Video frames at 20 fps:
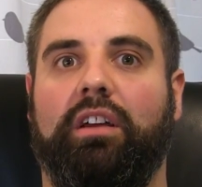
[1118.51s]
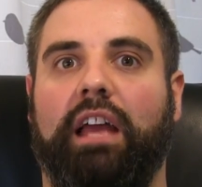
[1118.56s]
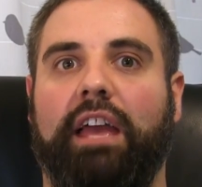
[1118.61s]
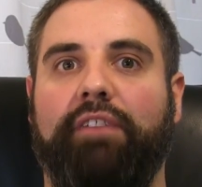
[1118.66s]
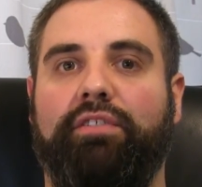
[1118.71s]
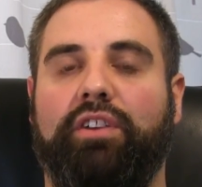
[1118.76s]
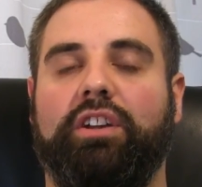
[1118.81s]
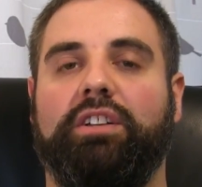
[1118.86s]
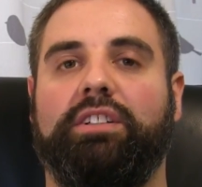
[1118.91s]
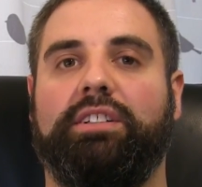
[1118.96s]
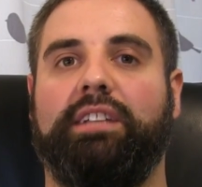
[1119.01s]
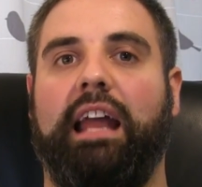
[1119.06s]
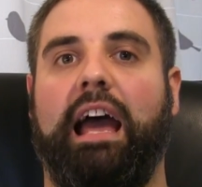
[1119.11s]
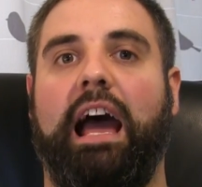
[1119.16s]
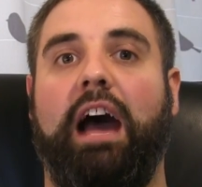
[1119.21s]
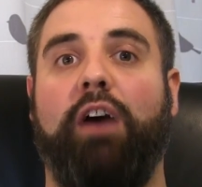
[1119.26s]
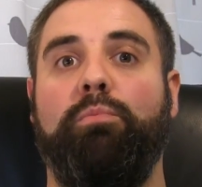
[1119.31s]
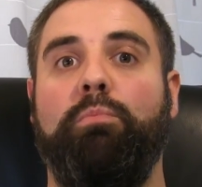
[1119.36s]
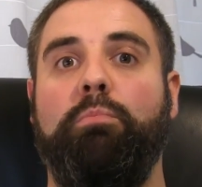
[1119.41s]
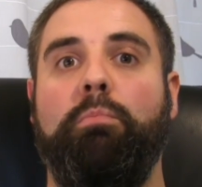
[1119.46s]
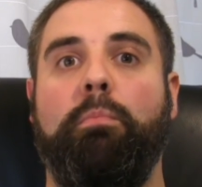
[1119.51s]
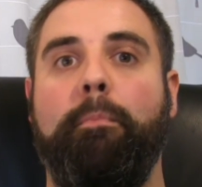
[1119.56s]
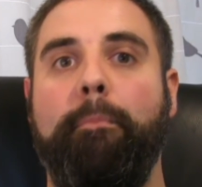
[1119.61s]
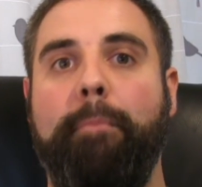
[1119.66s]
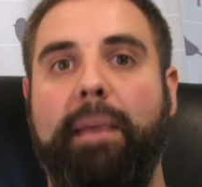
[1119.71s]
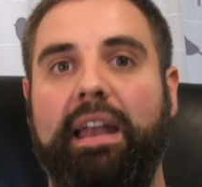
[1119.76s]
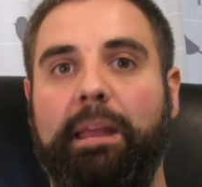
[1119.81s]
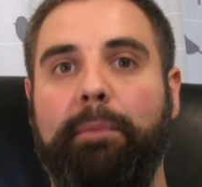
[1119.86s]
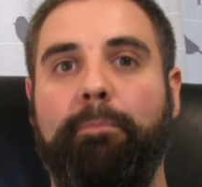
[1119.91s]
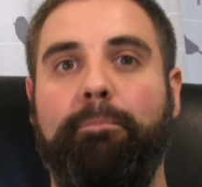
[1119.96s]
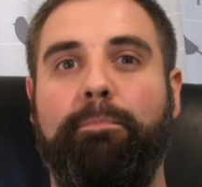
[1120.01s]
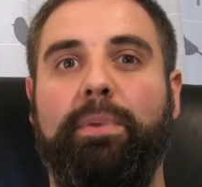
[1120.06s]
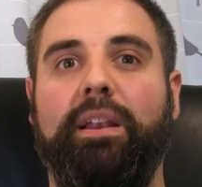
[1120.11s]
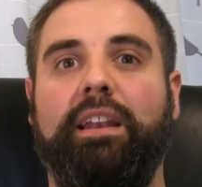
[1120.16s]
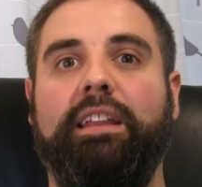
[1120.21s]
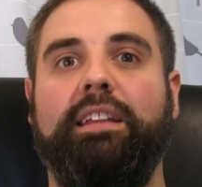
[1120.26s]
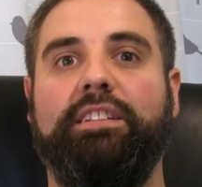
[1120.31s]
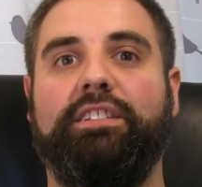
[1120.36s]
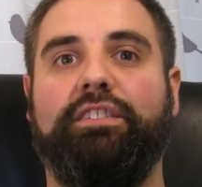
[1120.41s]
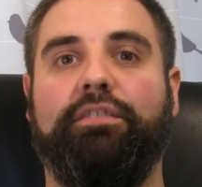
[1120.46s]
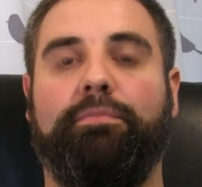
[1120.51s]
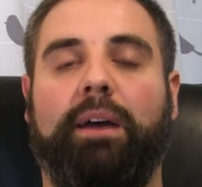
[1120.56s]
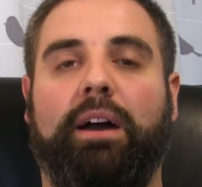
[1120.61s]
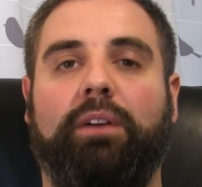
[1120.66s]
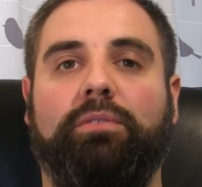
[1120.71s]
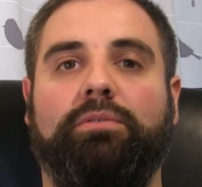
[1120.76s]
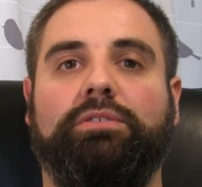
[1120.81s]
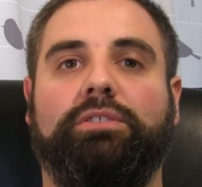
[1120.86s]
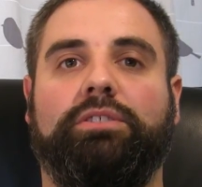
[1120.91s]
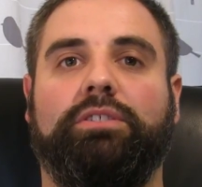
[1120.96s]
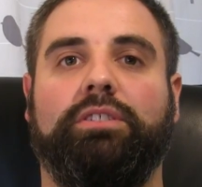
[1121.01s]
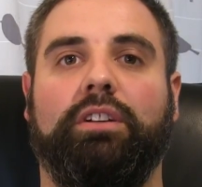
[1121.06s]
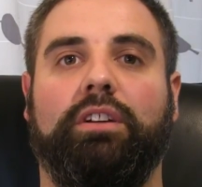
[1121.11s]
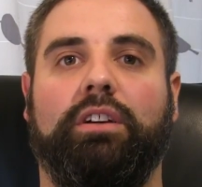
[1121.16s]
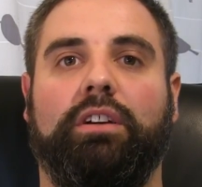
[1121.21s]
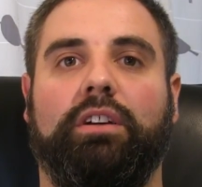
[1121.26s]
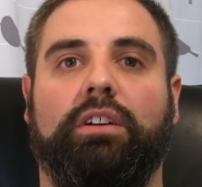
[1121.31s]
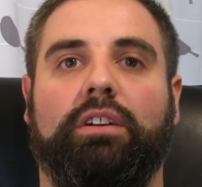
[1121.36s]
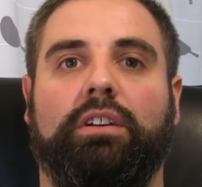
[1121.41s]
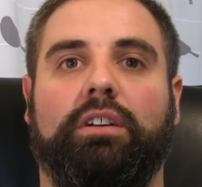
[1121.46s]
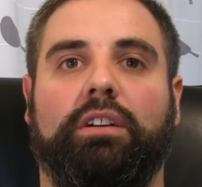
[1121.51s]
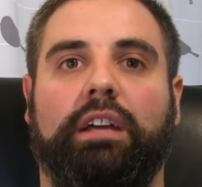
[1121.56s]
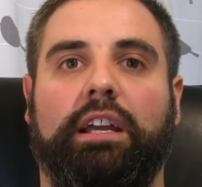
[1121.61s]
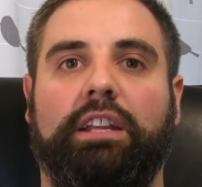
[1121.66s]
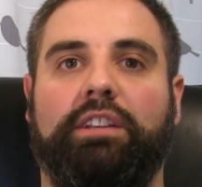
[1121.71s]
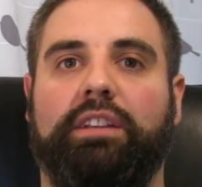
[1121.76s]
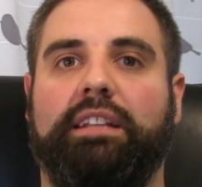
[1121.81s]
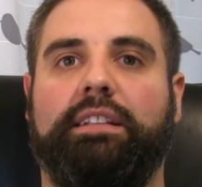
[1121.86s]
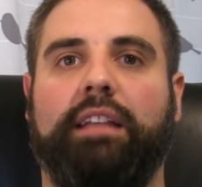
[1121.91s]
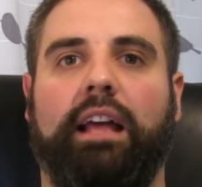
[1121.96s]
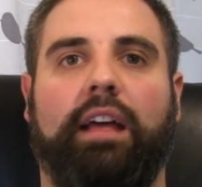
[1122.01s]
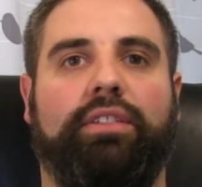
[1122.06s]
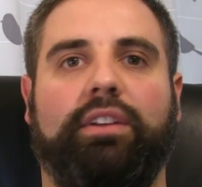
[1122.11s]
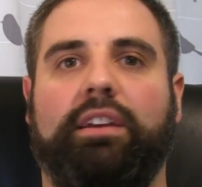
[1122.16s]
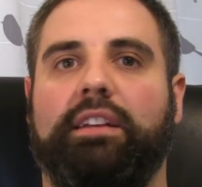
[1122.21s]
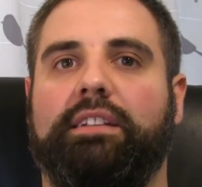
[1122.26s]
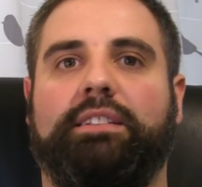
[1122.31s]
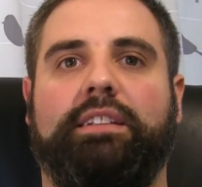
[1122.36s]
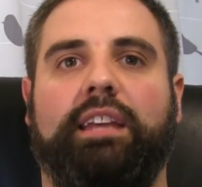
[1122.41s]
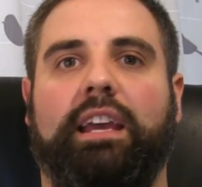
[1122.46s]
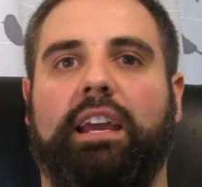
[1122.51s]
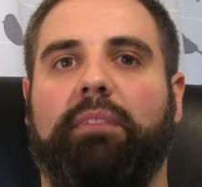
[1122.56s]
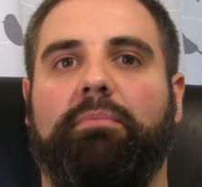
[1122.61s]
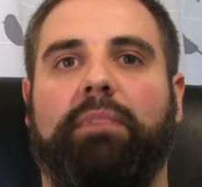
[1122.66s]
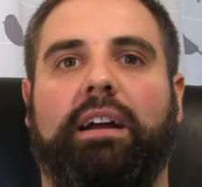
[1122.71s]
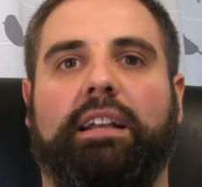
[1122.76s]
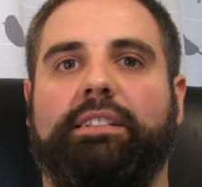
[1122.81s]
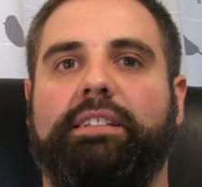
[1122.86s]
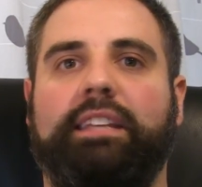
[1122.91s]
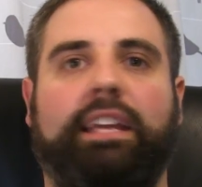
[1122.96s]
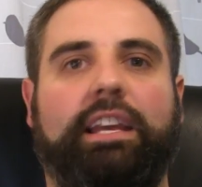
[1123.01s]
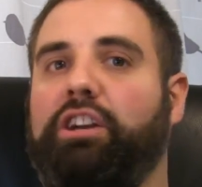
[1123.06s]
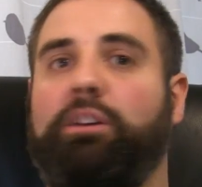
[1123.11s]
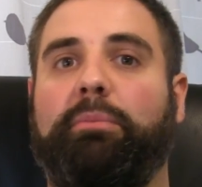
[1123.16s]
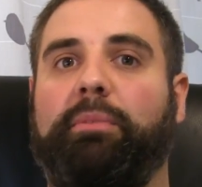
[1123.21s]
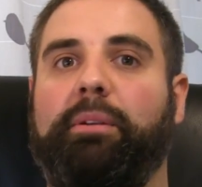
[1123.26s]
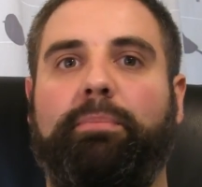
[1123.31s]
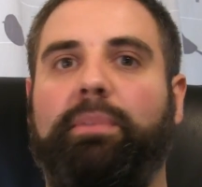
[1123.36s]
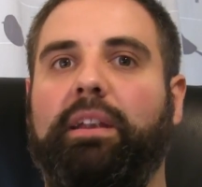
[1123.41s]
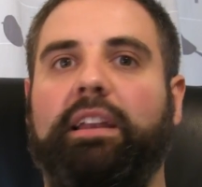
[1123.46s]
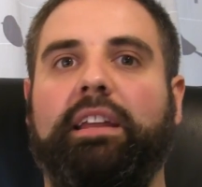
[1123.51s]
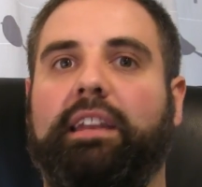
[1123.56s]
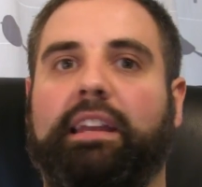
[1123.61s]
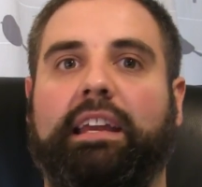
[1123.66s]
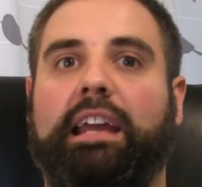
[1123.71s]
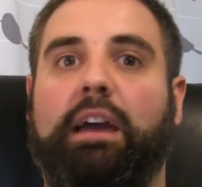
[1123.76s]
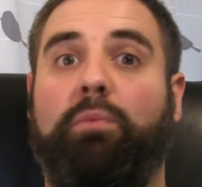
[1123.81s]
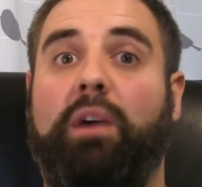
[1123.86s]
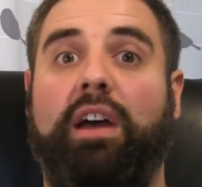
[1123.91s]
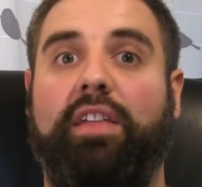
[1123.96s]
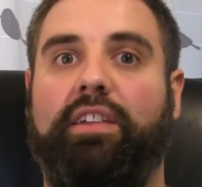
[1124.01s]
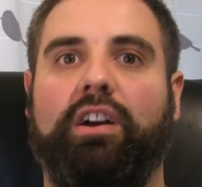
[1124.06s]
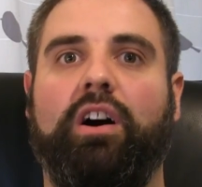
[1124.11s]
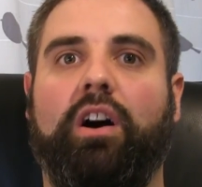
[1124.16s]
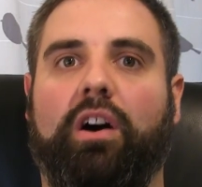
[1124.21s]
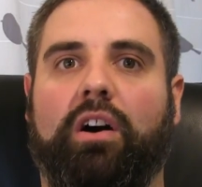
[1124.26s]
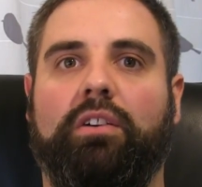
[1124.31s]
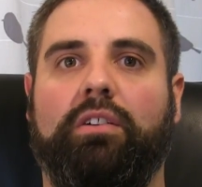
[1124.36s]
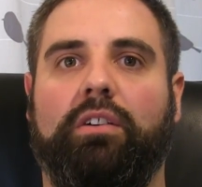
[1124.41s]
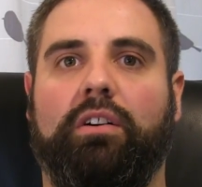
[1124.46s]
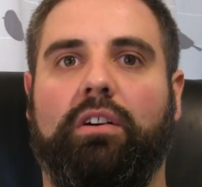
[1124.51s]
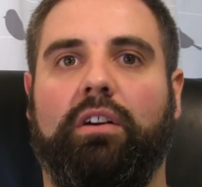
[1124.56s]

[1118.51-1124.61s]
If you consider how many billions of pounds, I think it's taken Man City a couple of billion to get where they are,